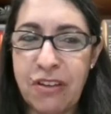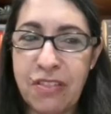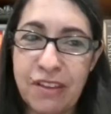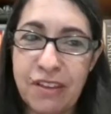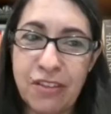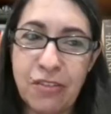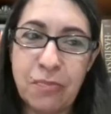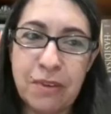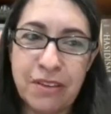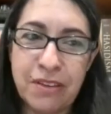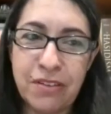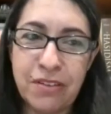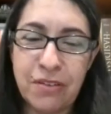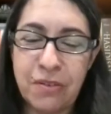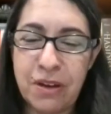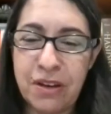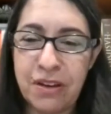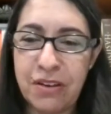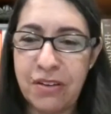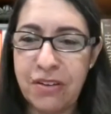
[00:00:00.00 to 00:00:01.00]
think speaks to
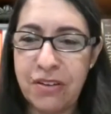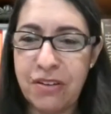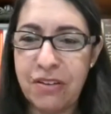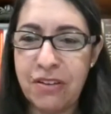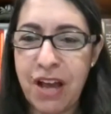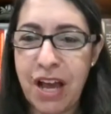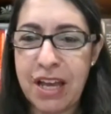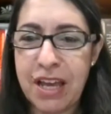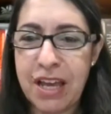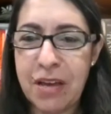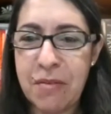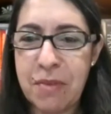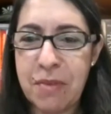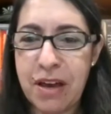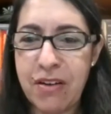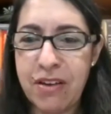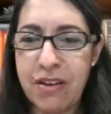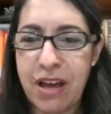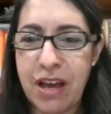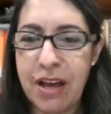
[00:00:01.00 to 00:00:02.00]
what you're talking
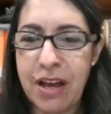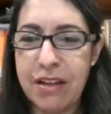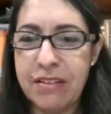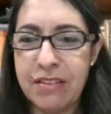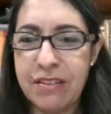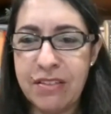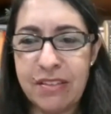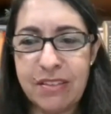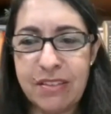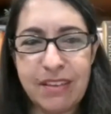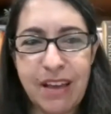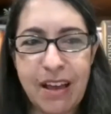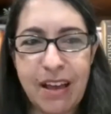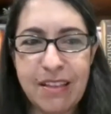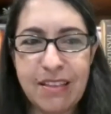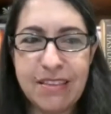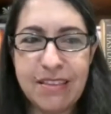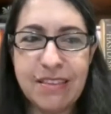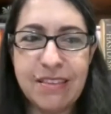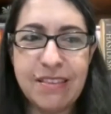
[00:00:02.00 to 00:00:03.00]
about. Did
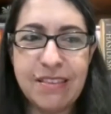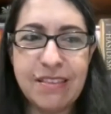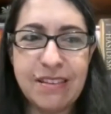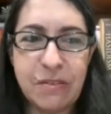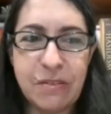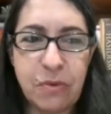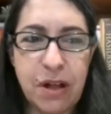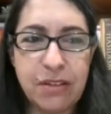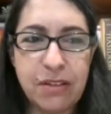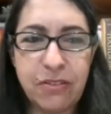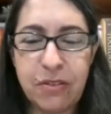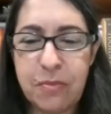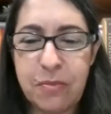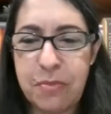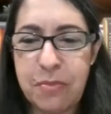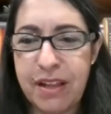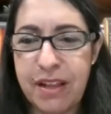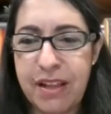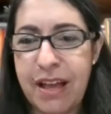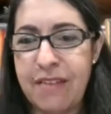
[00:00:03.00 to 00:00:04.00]
Walter and
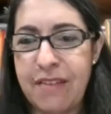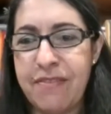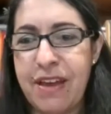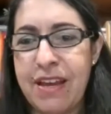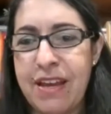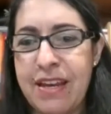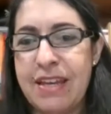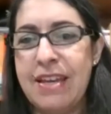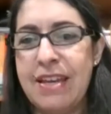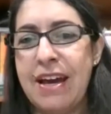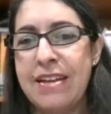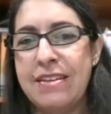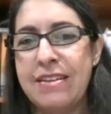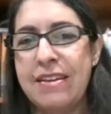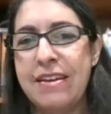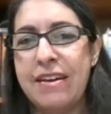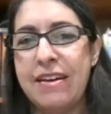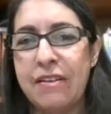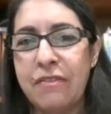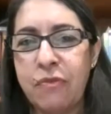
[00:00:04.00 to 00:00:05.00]
Bill have any
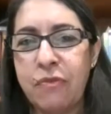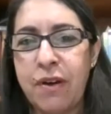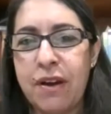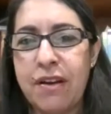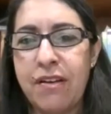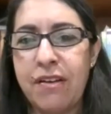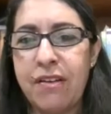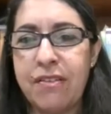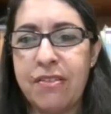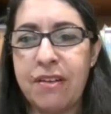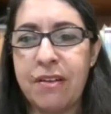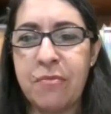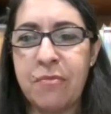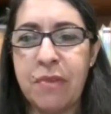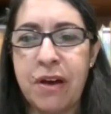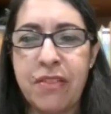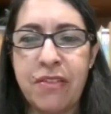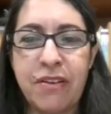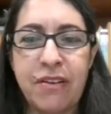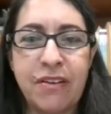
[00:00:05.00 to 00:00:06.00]
idea of where their
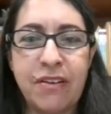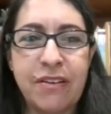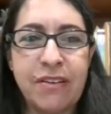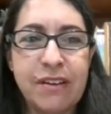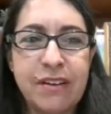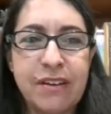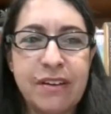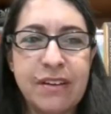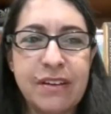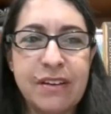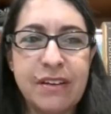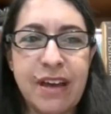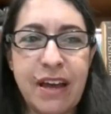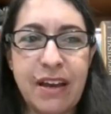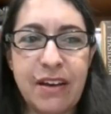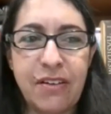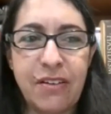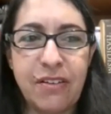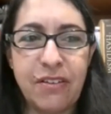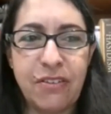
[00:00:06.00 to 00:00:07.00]
mother
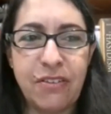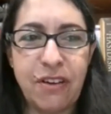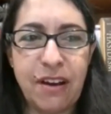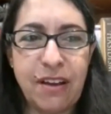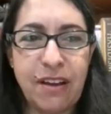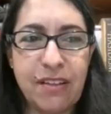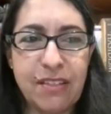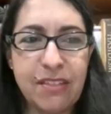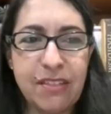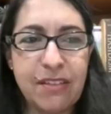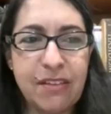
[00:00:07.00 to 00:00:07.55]
got her strength?